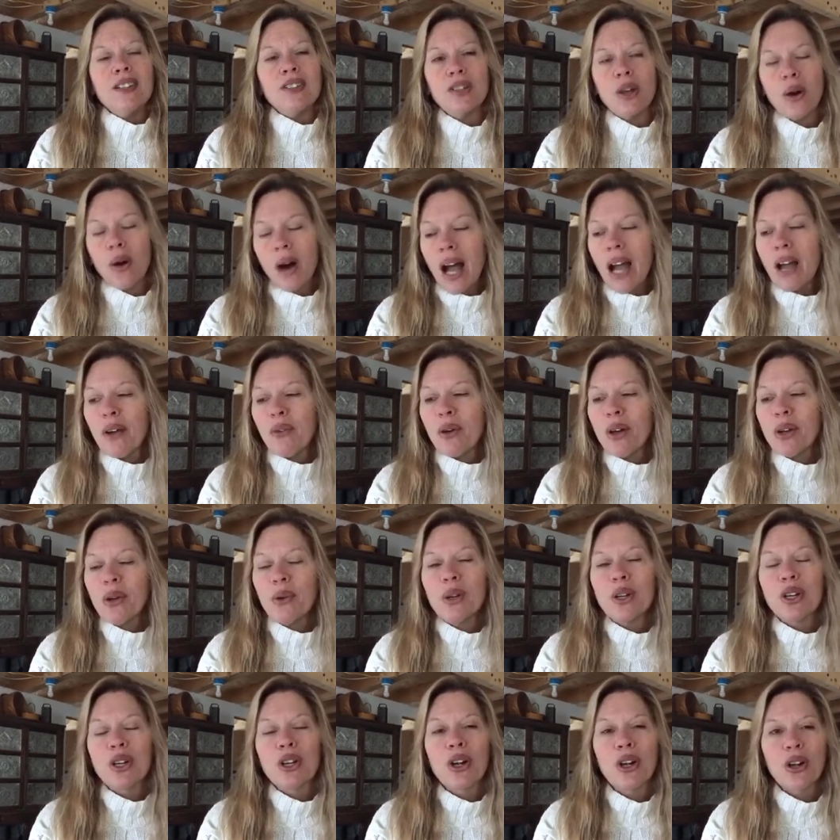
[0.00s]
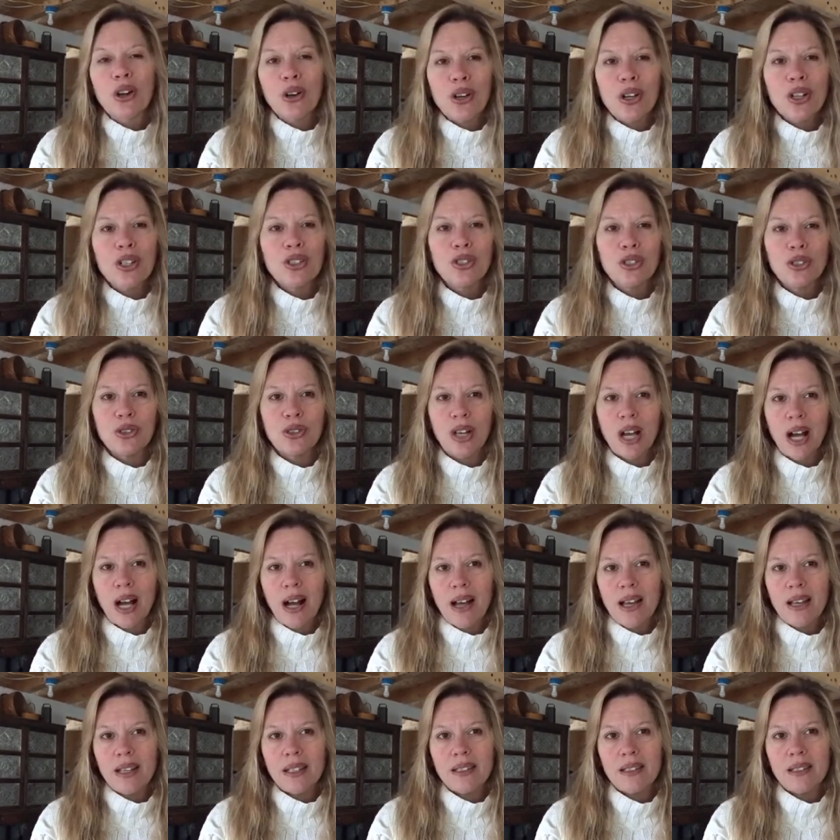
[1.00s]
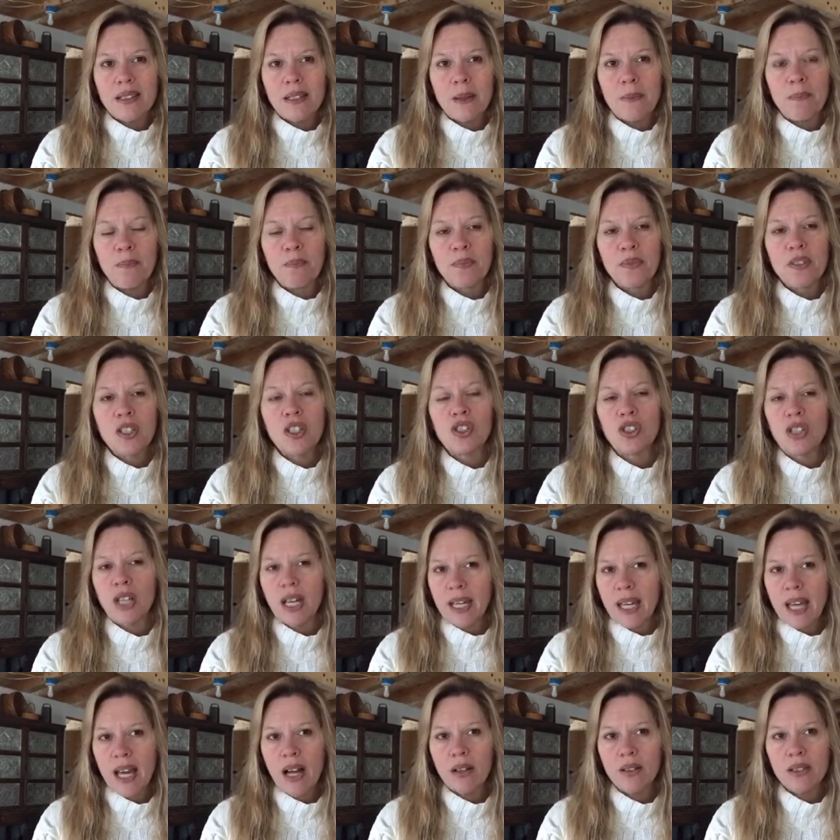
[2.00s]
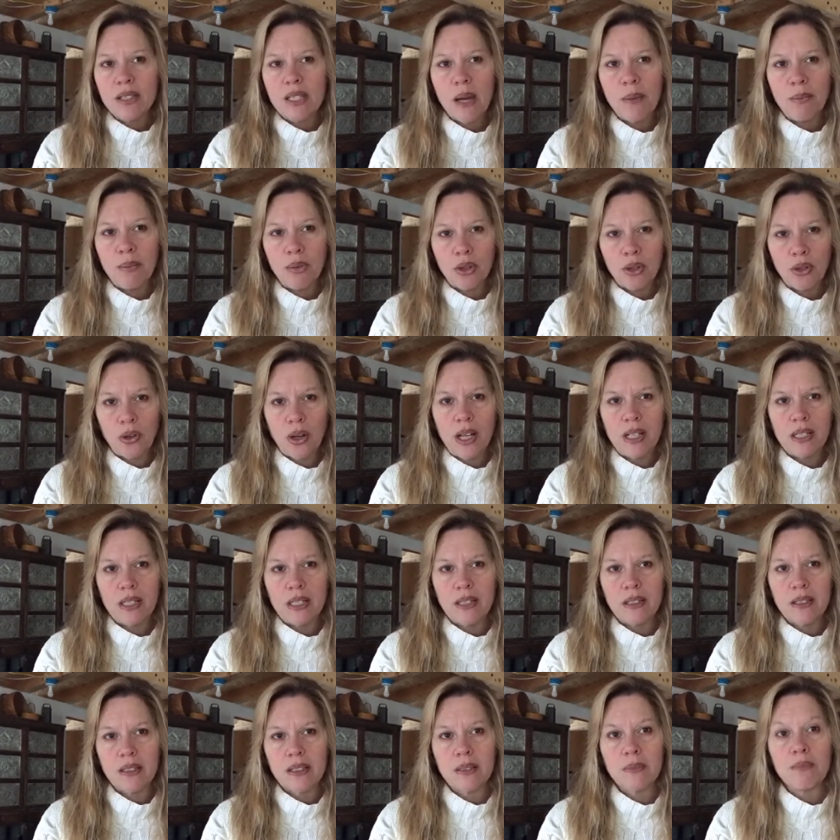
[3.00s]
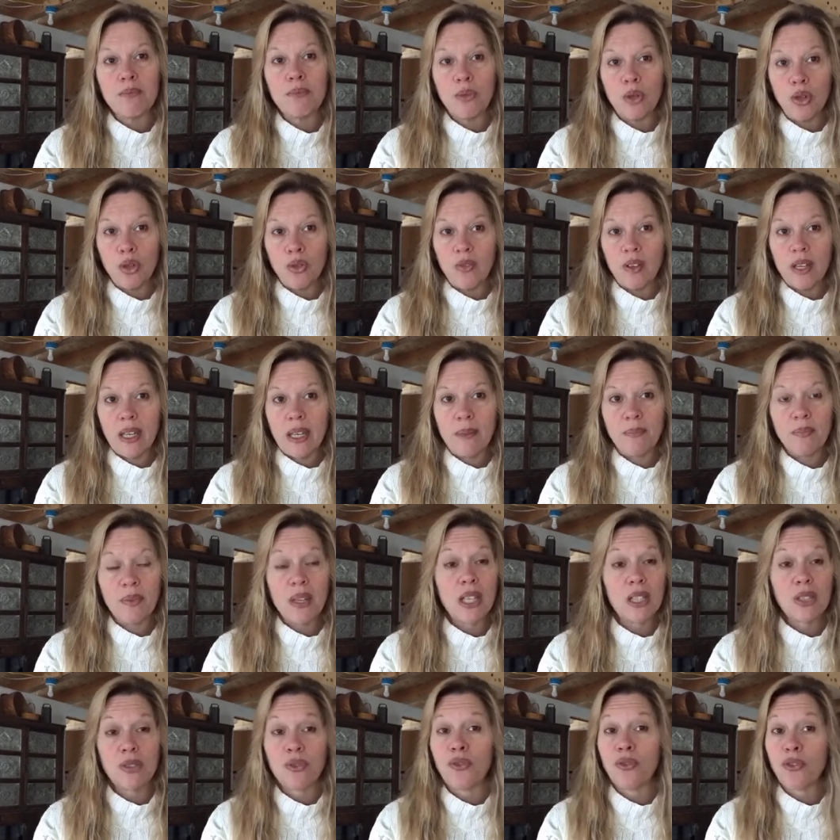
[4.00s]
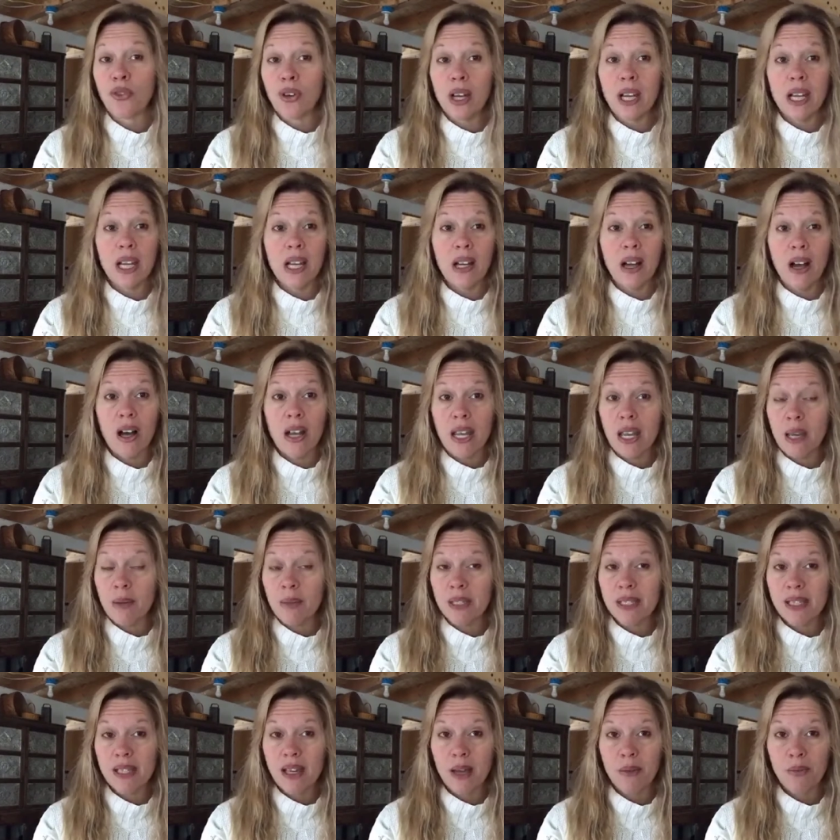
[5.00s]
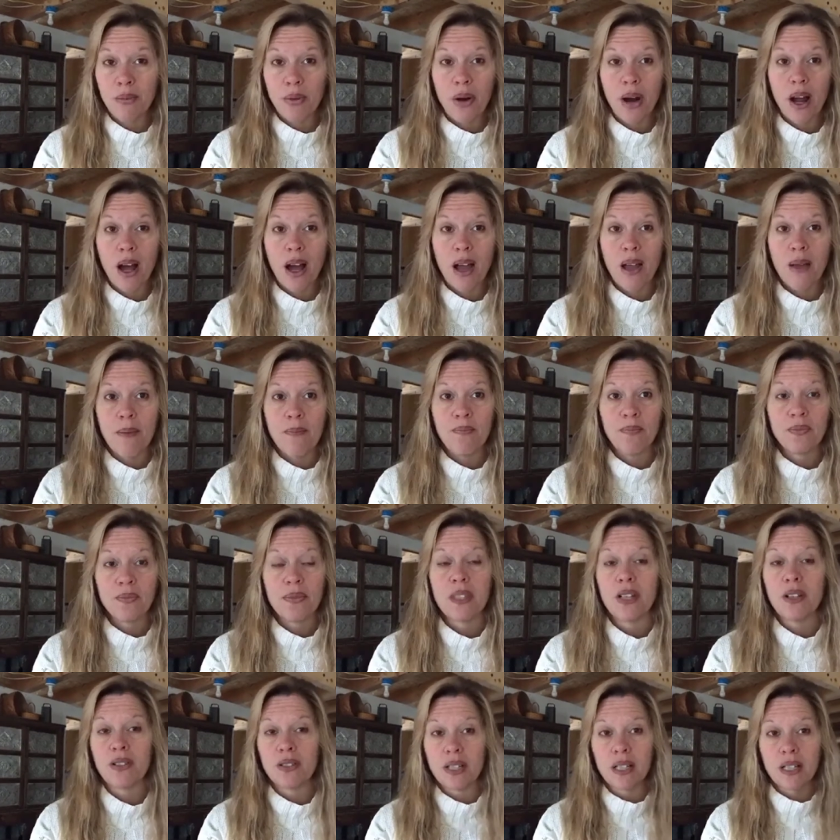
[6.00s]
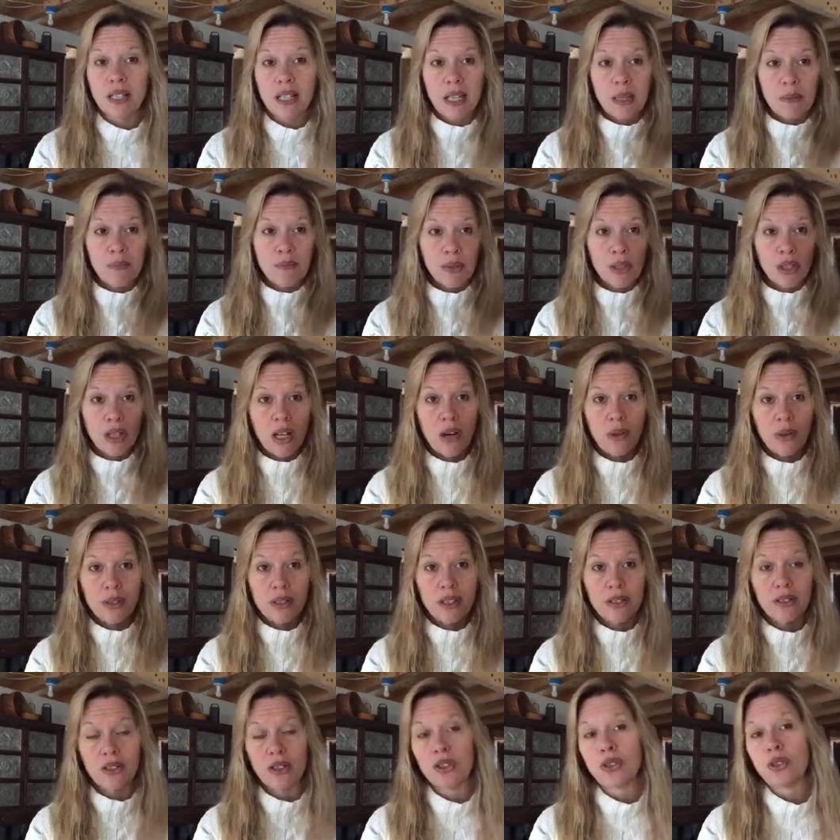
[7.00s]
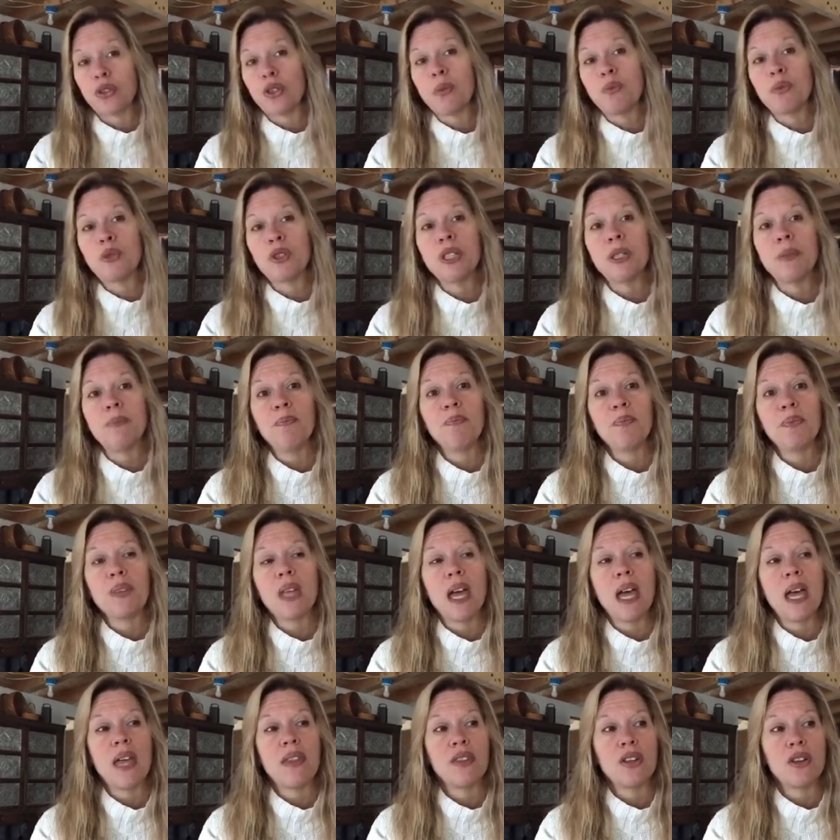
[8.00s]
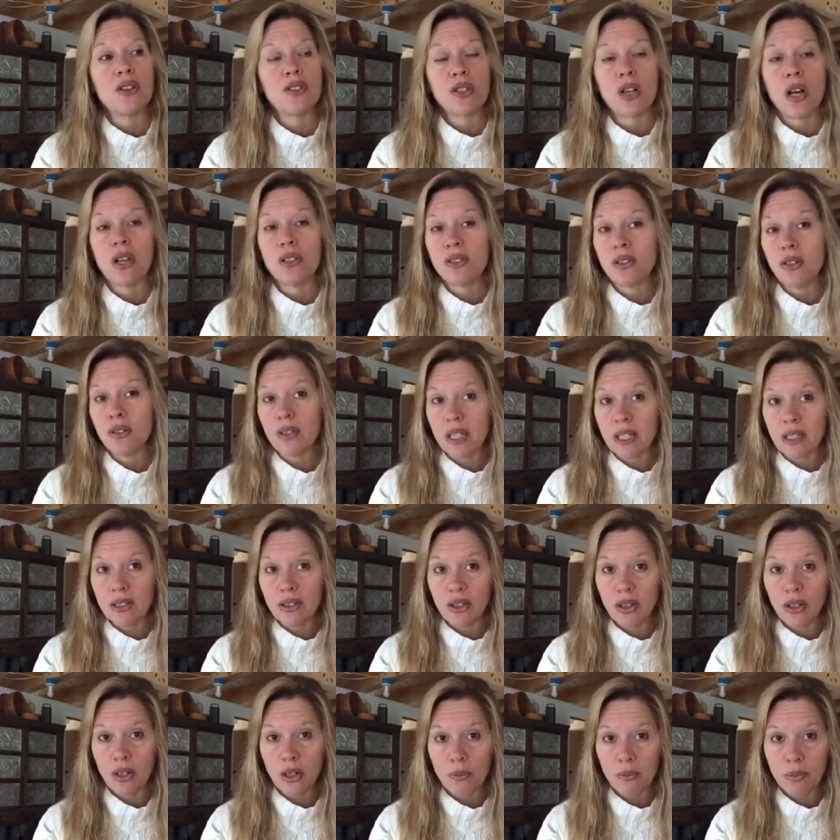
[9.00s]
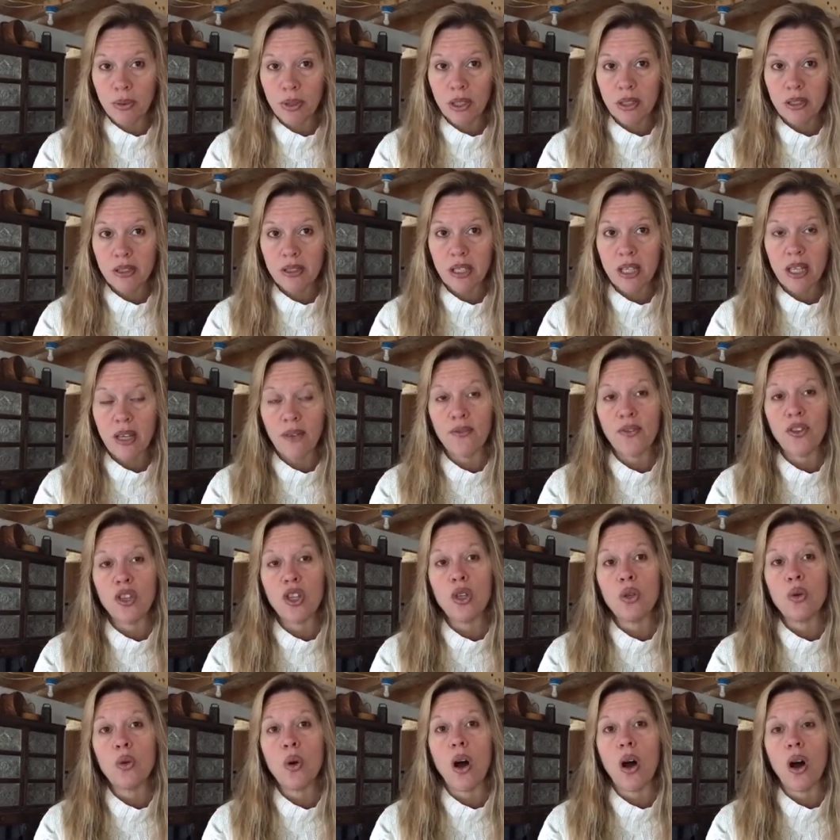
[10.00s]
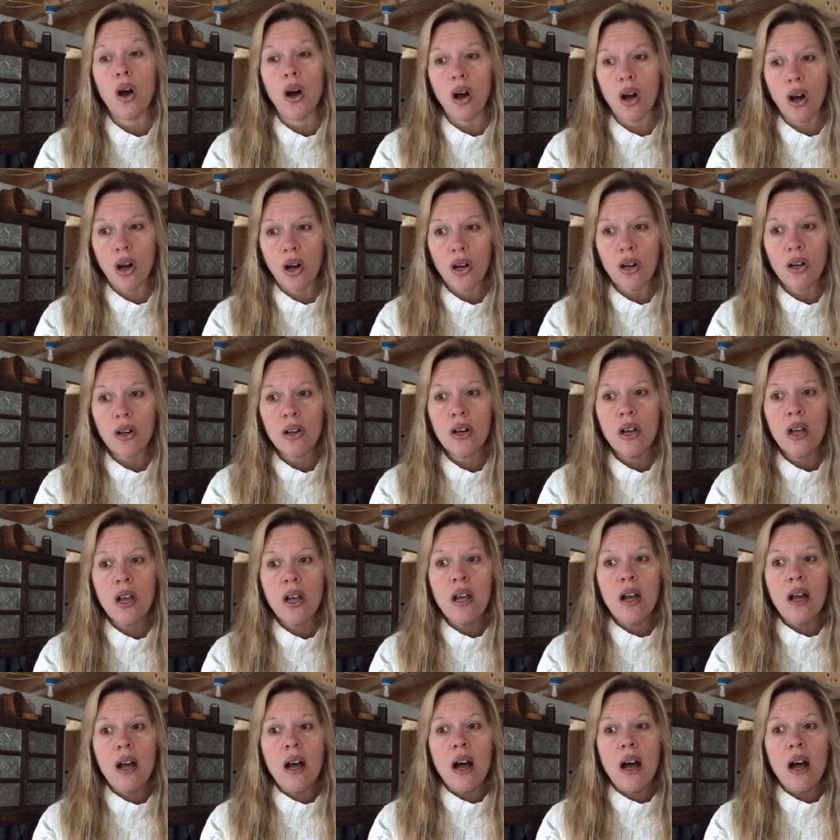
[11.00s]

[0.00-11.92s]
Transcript: so I want to encourage you guys to check out Temple Grandin's movie. It's free on Amazon Prime. There's a link below in the description, and there's also links to her books. If you are